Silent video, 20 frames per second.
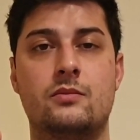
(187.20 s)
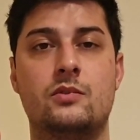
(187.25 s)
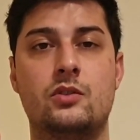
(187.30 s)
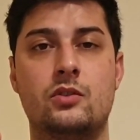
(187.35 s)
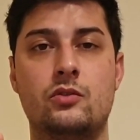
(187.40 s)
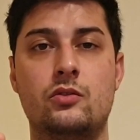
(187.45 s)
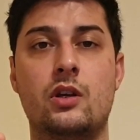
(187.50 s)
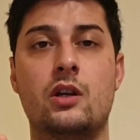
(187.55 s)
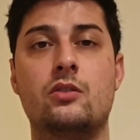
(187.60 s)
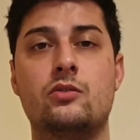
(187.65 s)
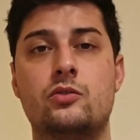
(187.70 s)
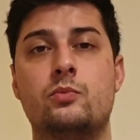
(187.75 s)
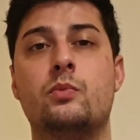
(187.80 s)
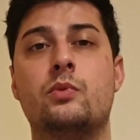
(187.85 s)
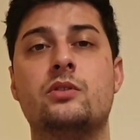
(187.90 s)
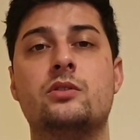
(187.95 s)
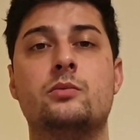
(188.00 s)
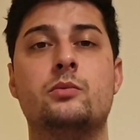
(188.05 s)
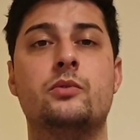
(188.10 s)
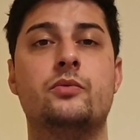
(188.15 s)
you are
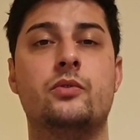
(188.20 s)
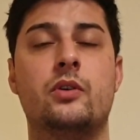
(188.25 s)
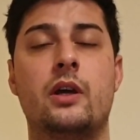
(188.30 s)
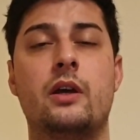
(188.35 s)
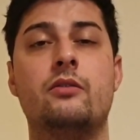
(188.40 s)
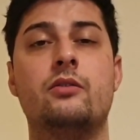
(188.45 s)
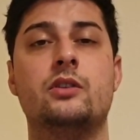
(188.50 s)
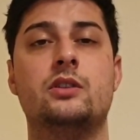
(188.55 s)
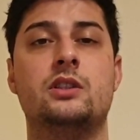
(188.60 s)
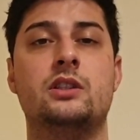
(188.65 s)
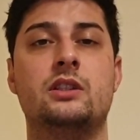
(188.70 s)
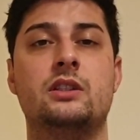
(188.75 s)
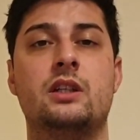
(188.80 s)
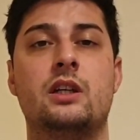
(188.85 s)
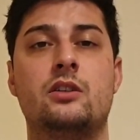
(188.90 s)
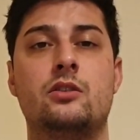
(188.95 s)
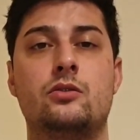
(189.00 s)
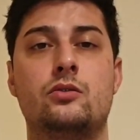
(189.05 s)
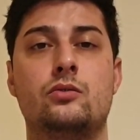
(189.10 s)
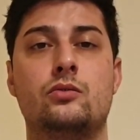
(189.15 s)
responsible for everything that
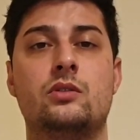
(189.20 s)
you do.